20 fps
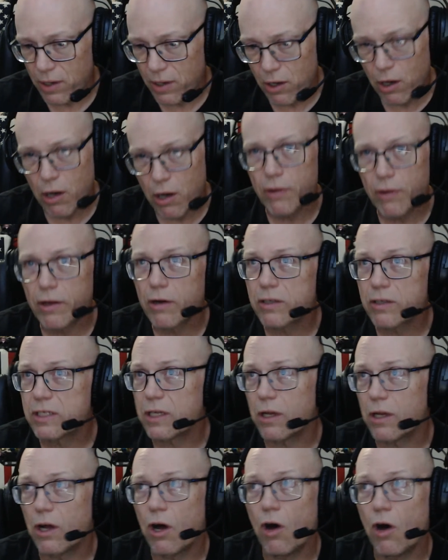oh, there's
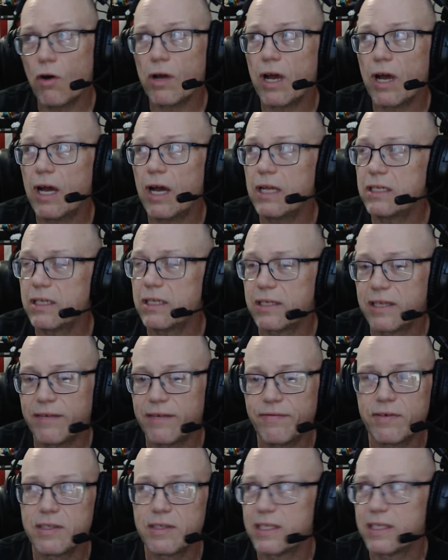all kinds of
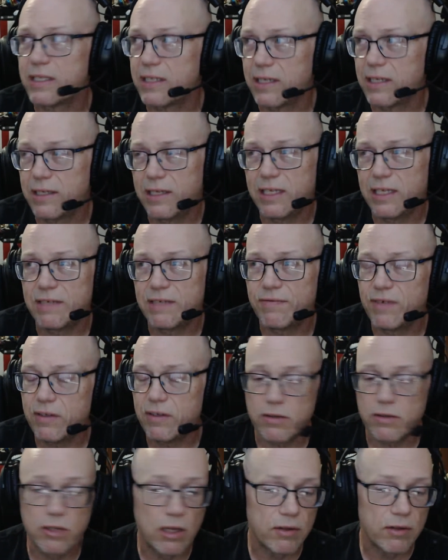differences in these
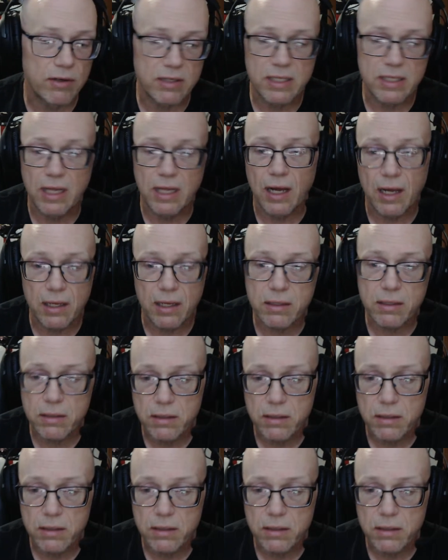filters. No, there's not.